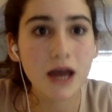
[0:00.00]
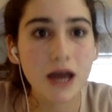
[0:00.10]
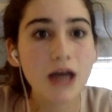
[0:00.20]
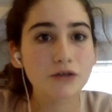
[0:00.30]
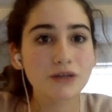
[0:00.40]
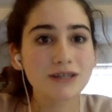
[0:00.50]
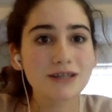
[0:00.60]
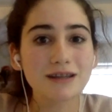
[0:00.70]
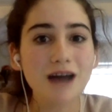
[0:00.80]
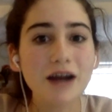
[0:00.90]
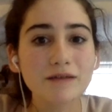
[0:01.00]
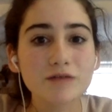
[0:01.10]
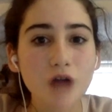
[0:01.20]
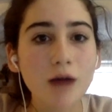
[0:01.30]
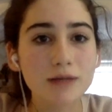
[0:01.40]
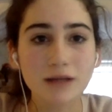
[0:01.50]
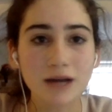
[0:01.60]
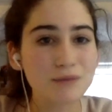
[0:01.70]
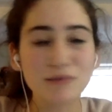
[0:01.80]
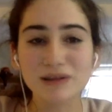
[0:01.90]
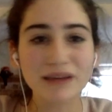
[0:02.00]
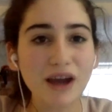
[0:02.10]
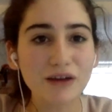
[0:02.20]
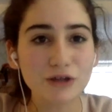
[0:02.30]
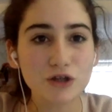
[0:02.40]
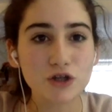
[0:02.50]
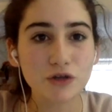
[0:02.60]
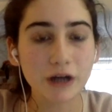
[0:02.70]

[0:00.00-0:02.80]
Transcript: So this is a lot of jobs, a lot of people living on the street,